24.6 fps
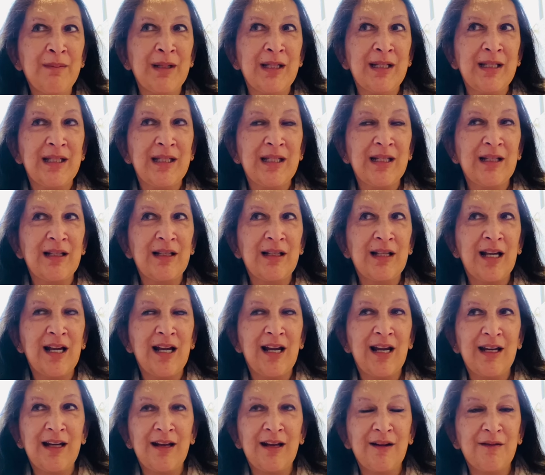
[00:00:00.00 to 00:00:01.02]
until
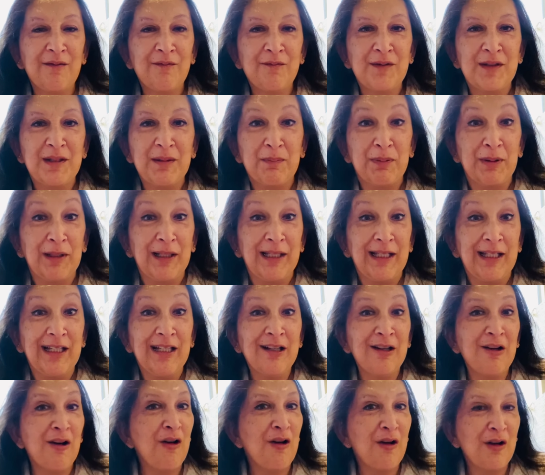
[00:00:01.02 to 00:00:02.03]
I have
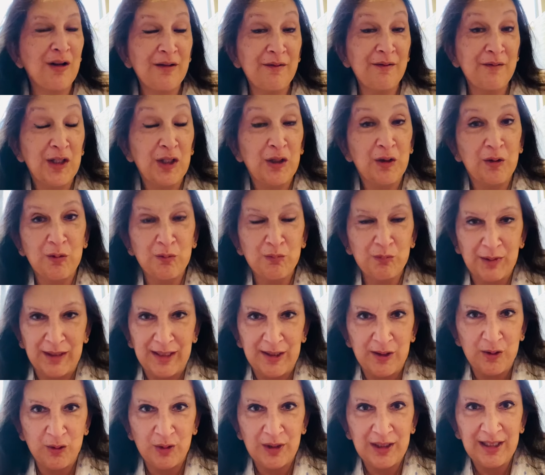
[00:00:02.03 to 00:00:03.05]
depleted all of their
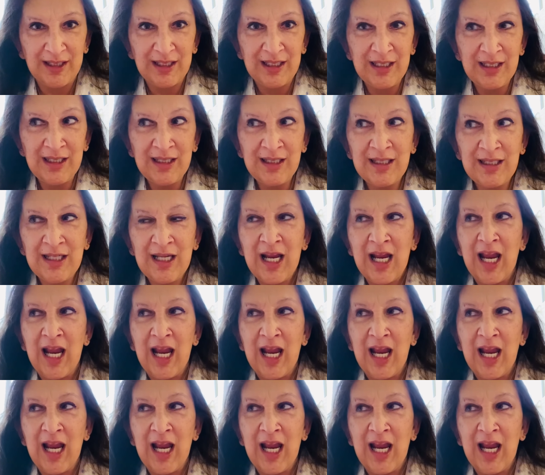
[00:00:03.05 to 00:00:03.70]
resources,